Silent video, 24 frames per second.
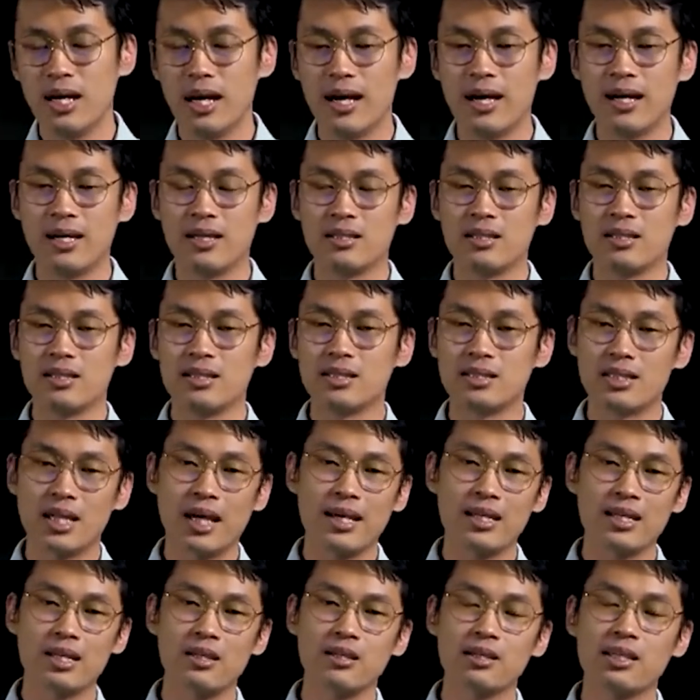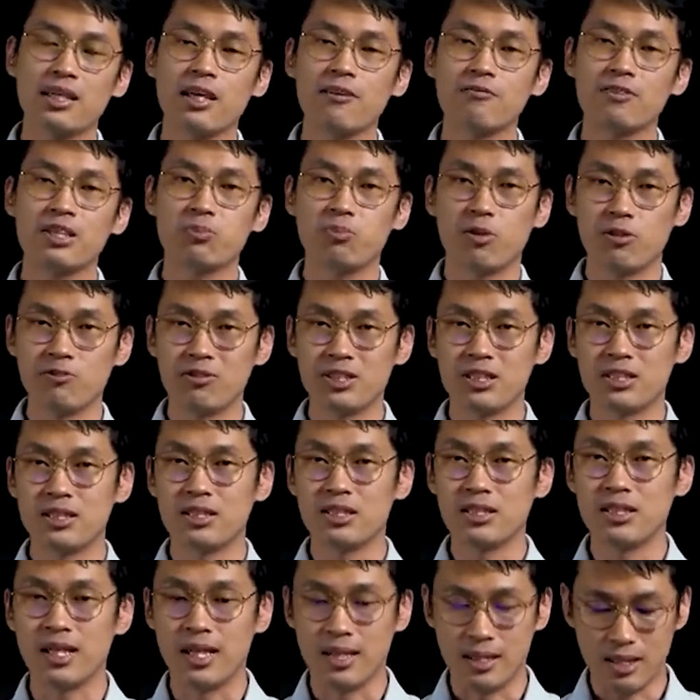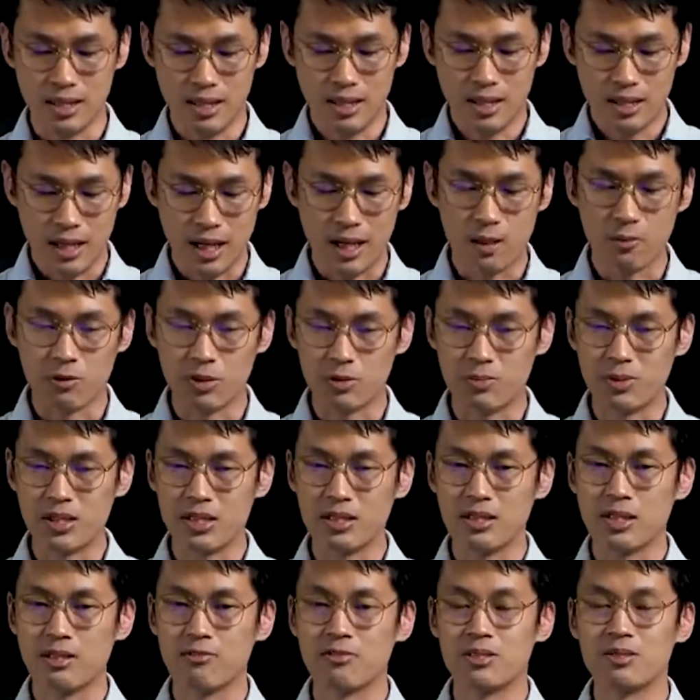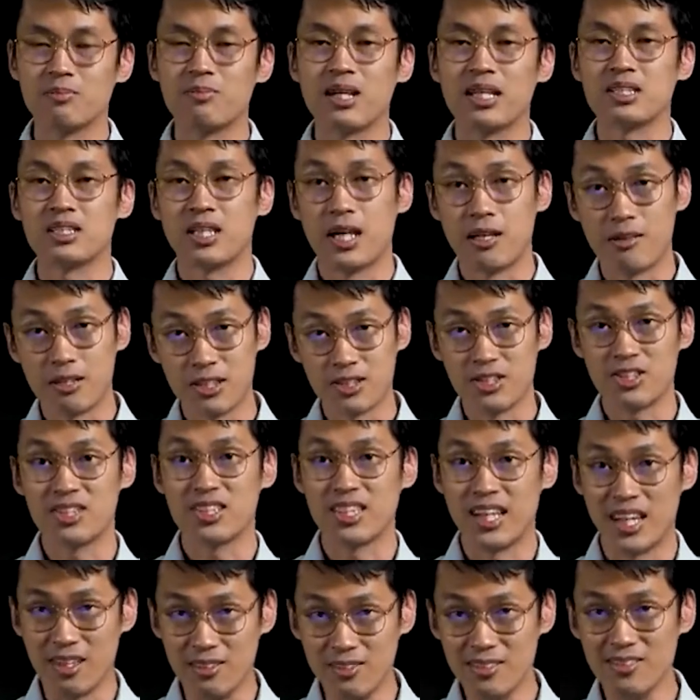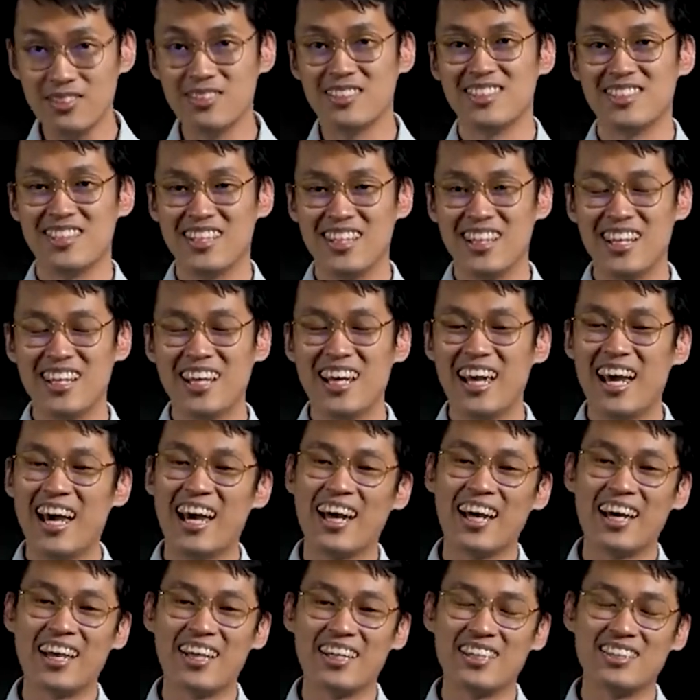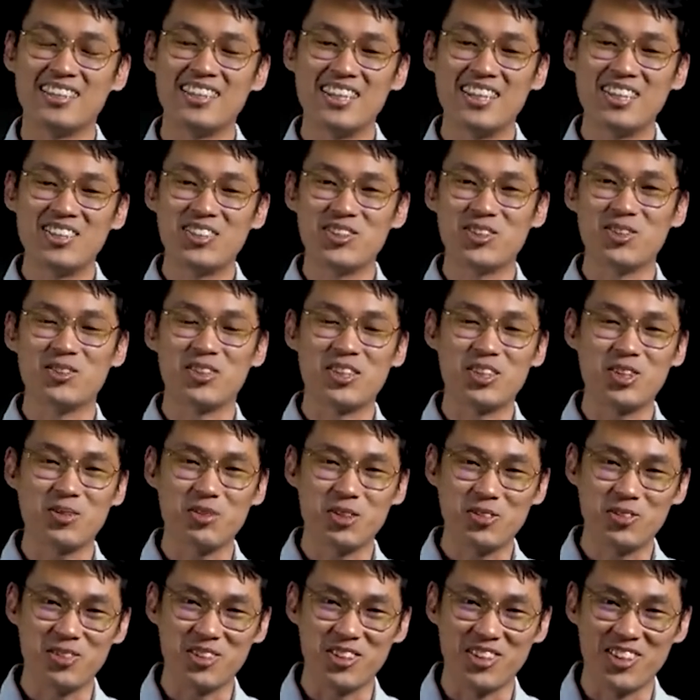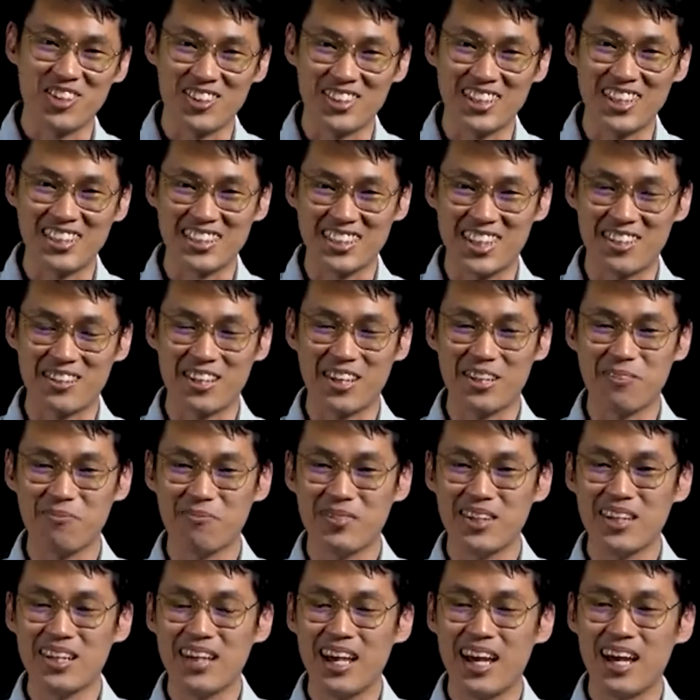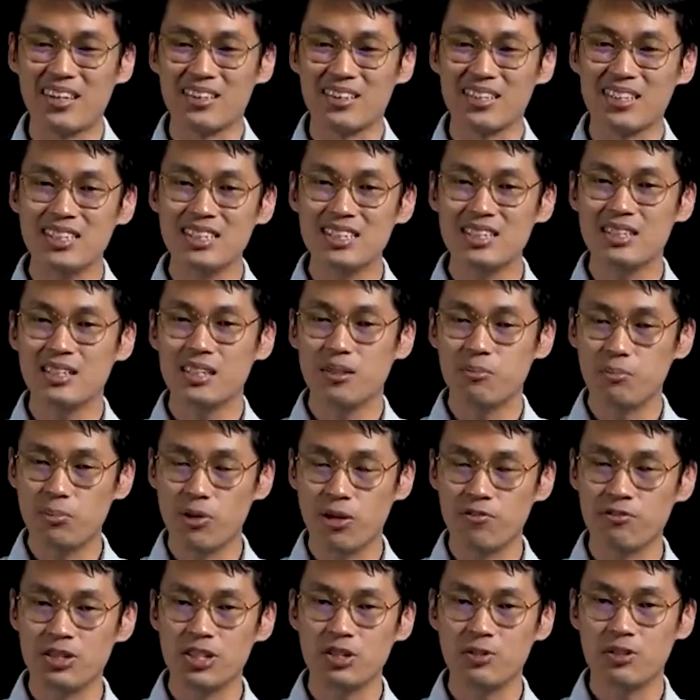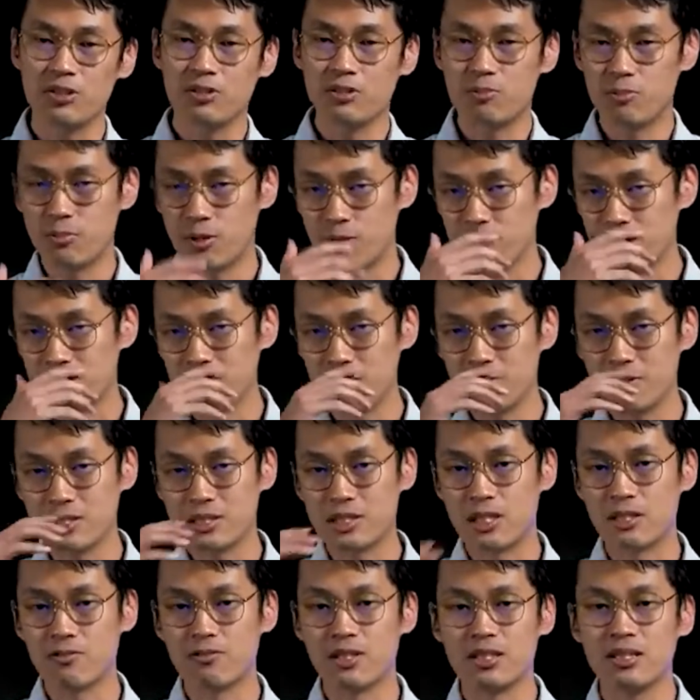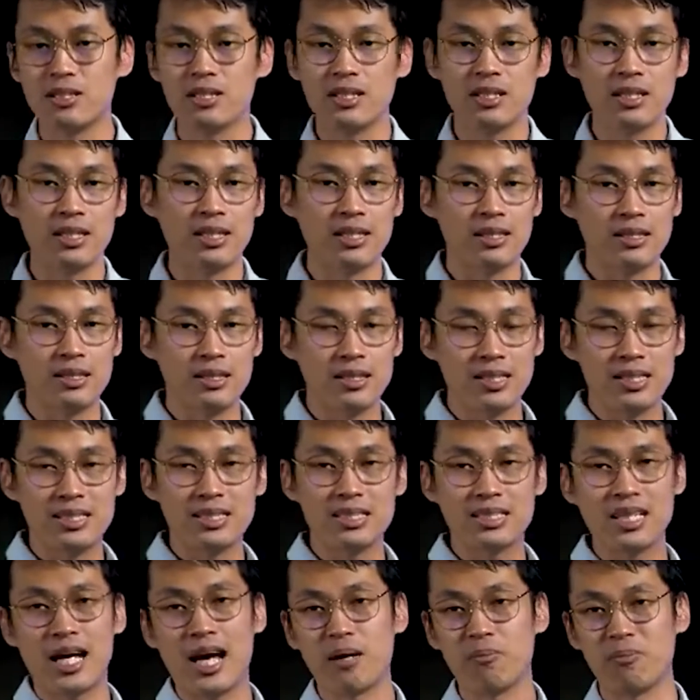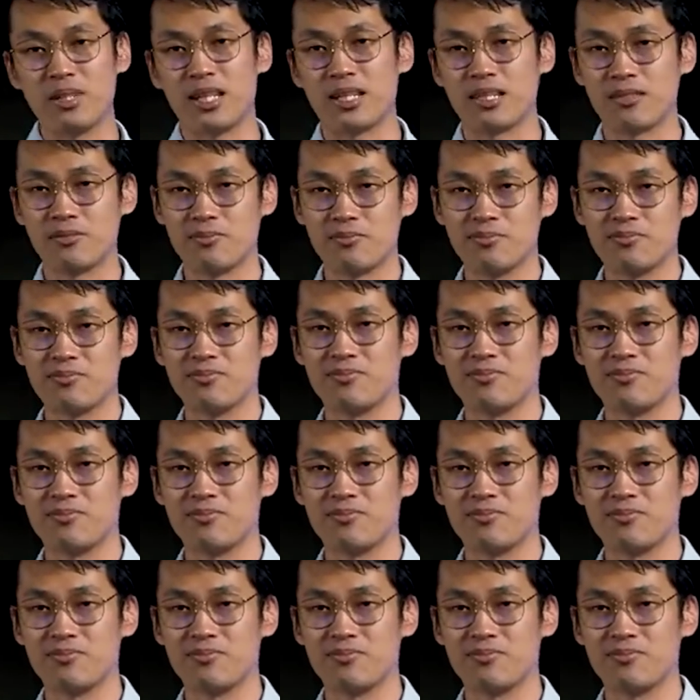And Isaiah gave this prophecy that was being given by Sarah just now. And so thanks so much for that, Sarah. And this prophecy was given in this timeline.